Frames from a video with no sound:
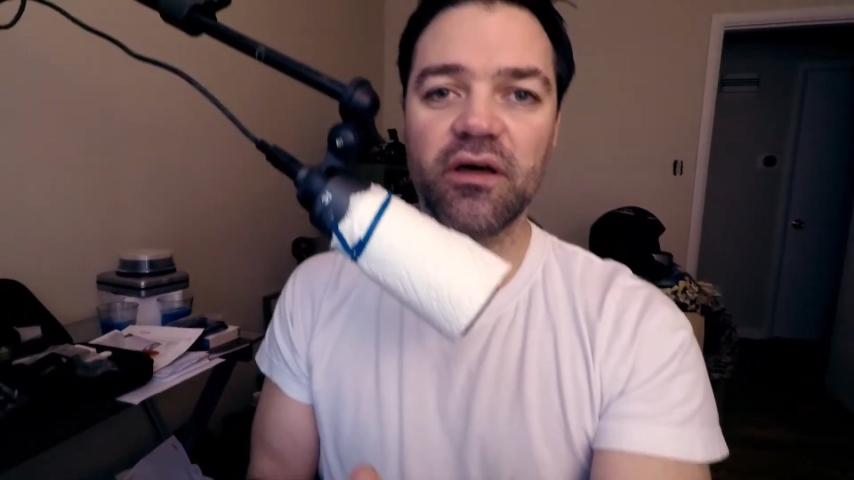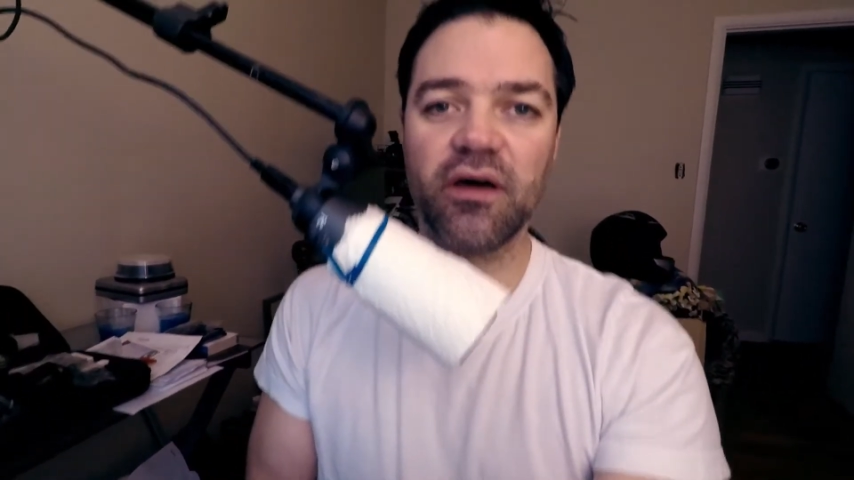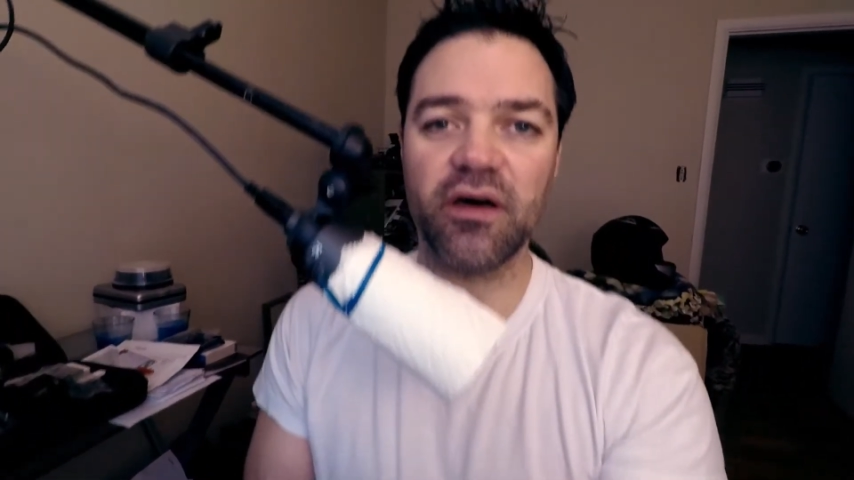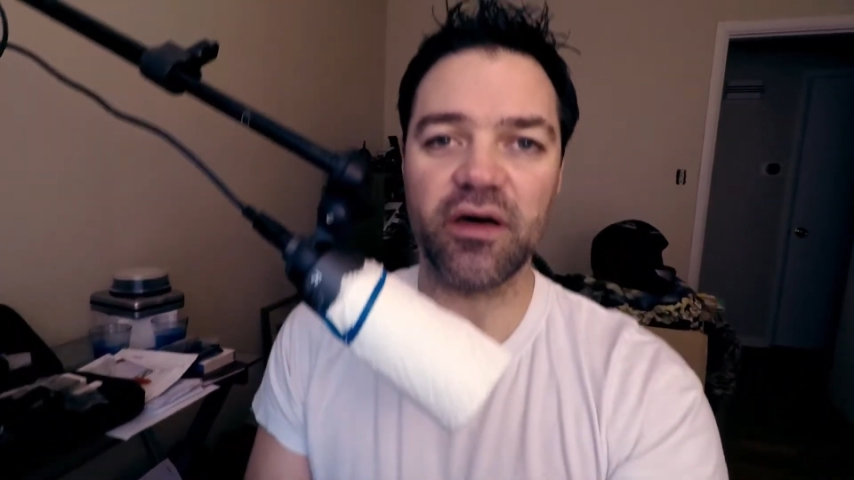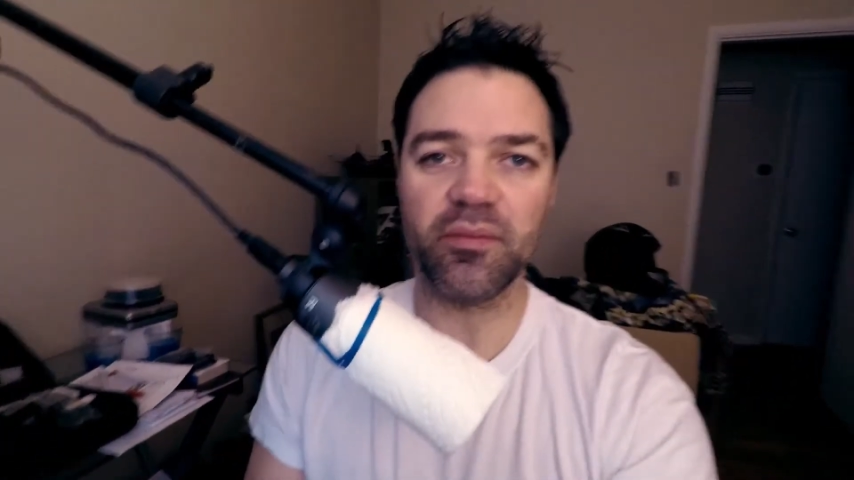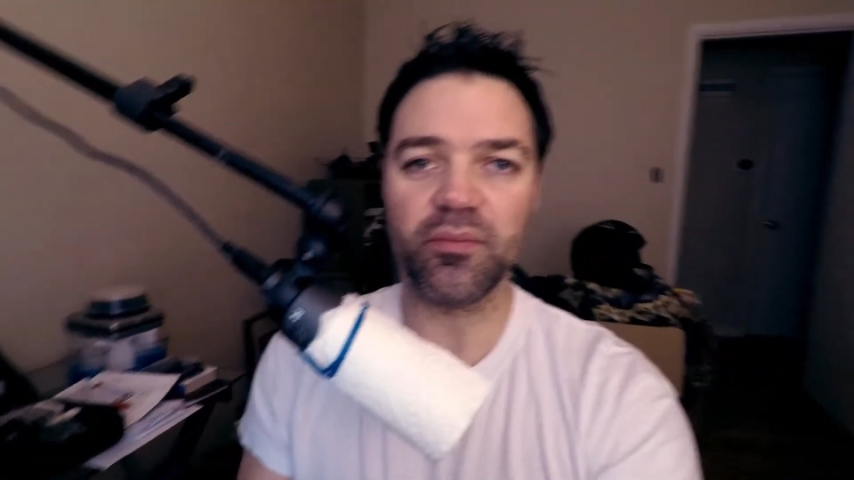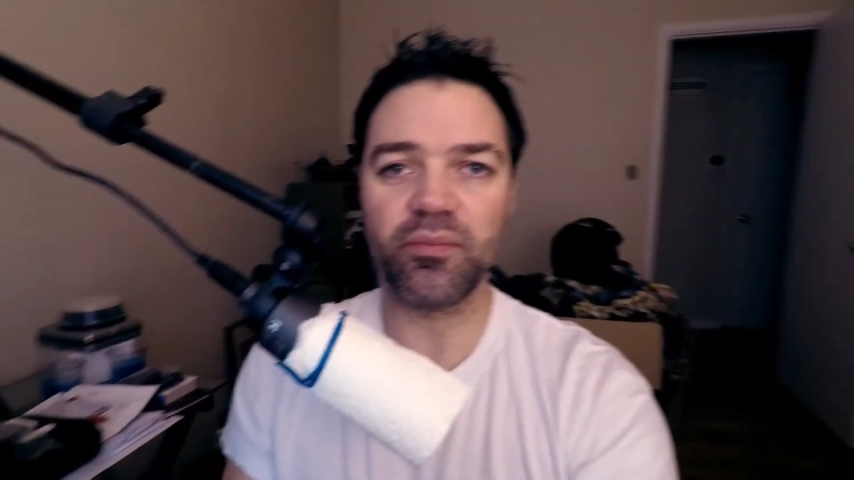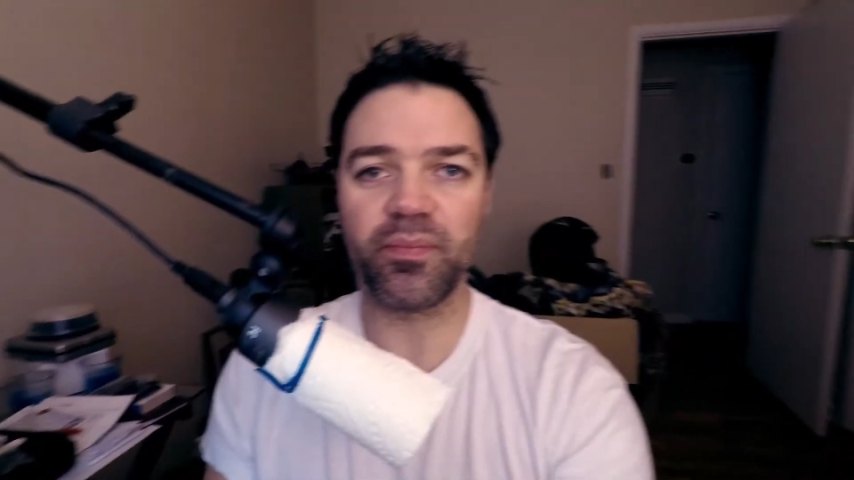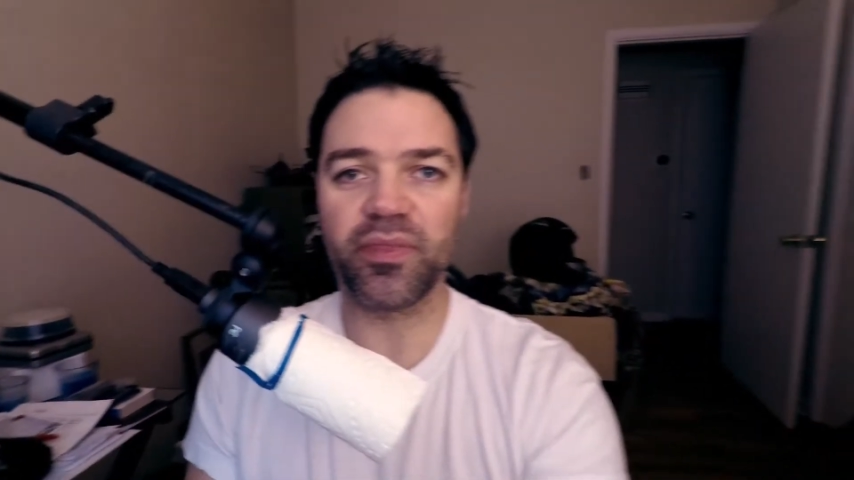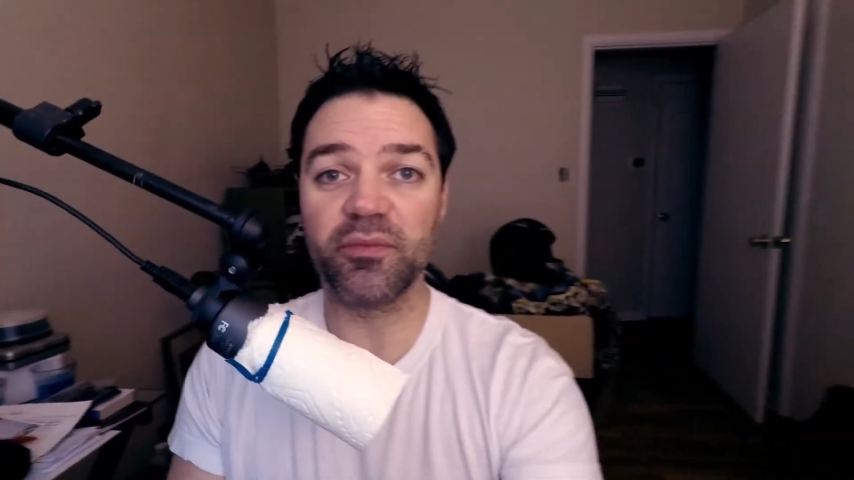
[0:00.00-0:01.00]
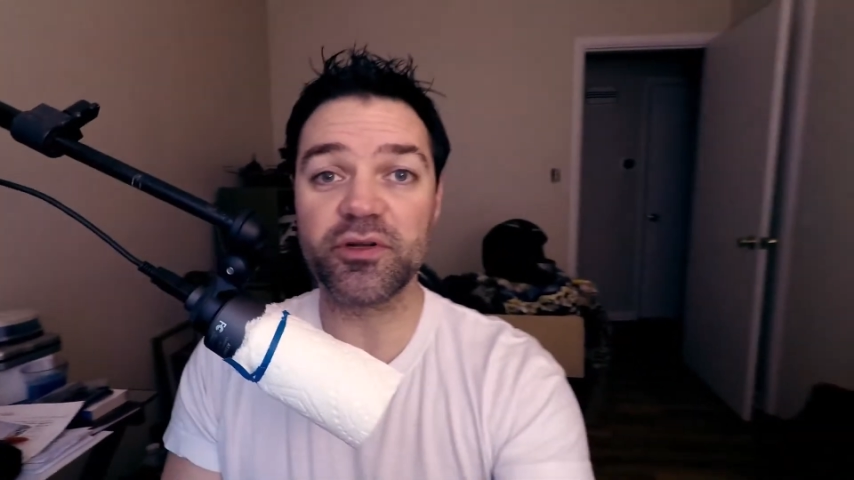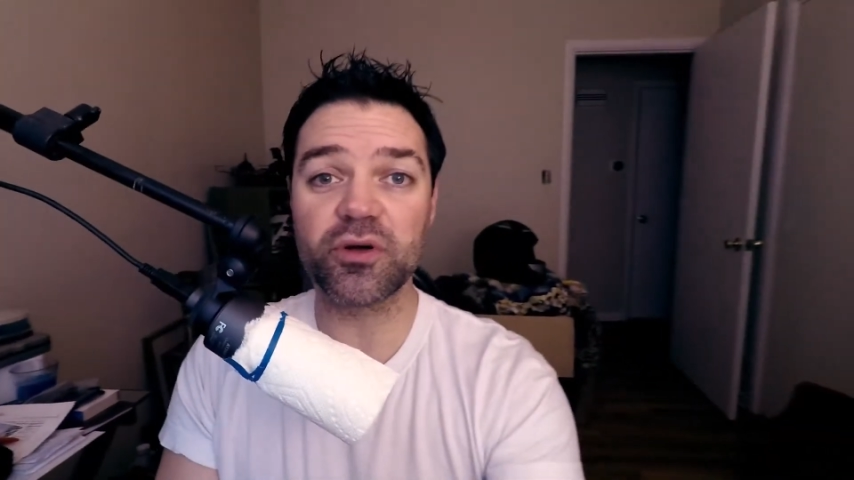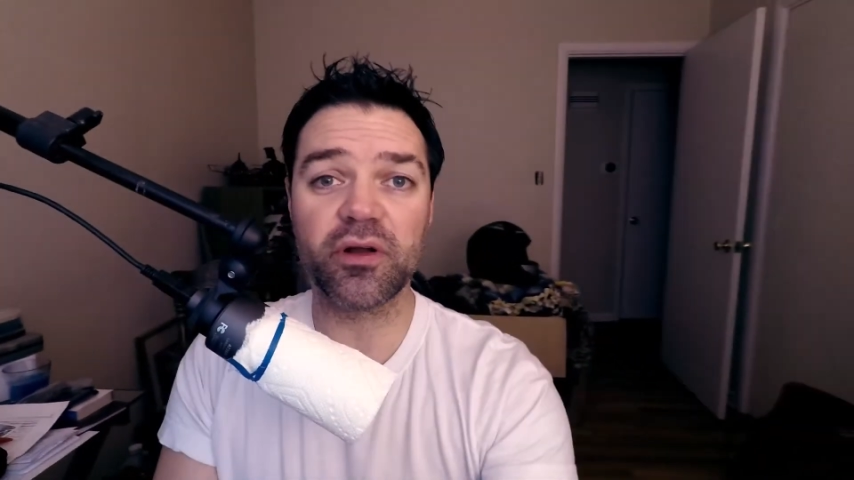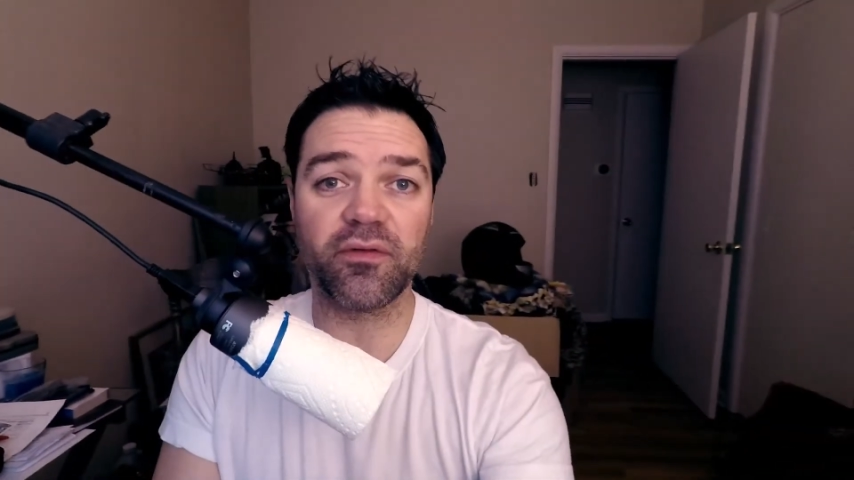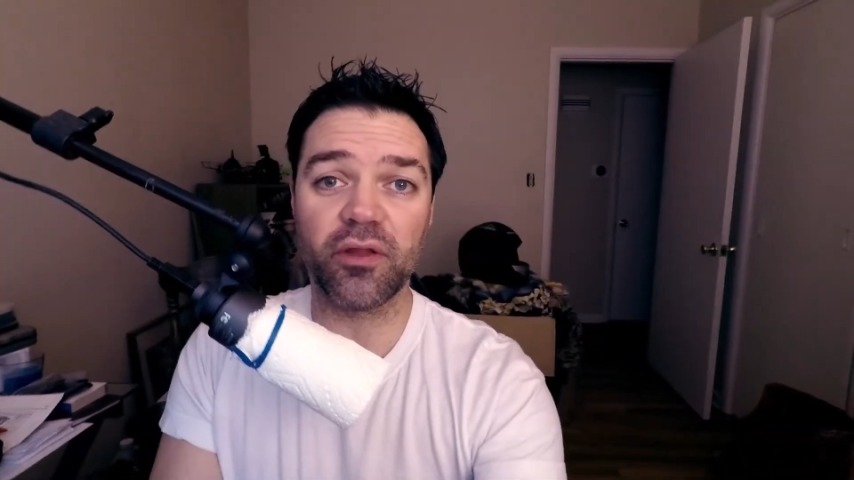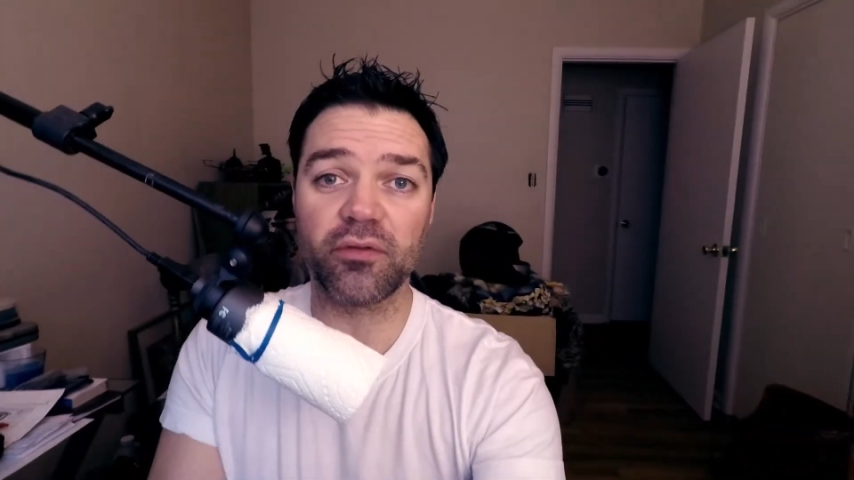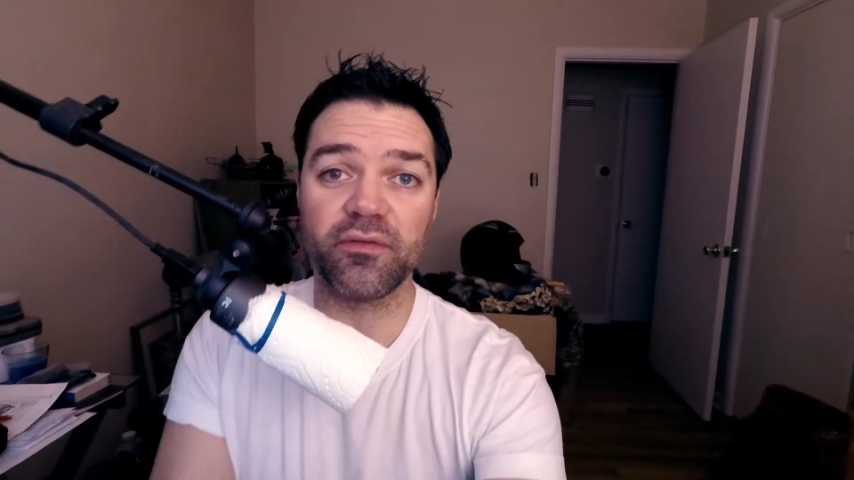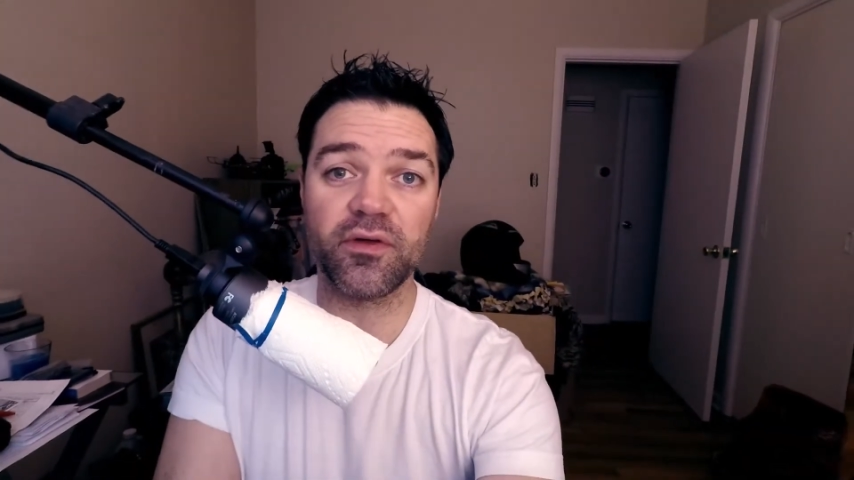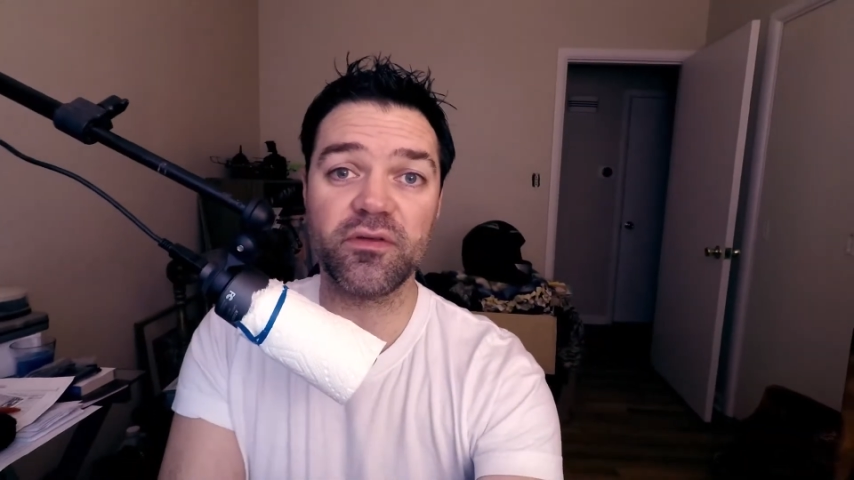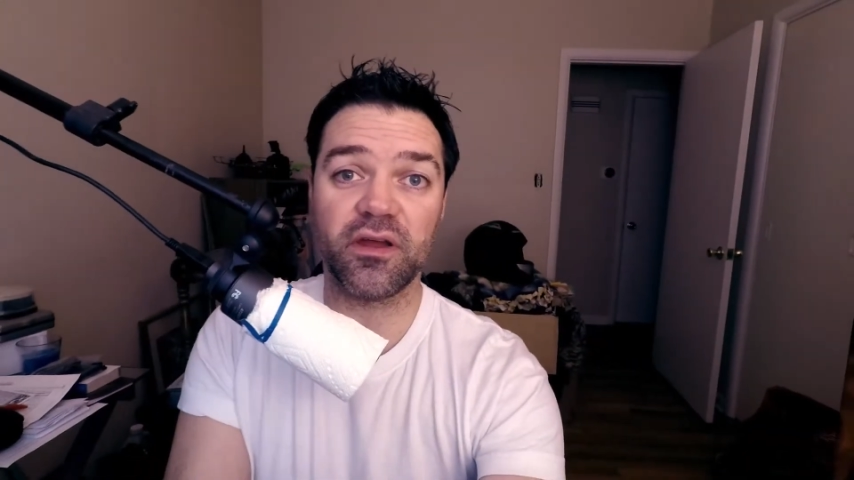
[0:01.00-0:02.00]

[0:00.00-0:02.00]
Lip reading: the majority of all the reviews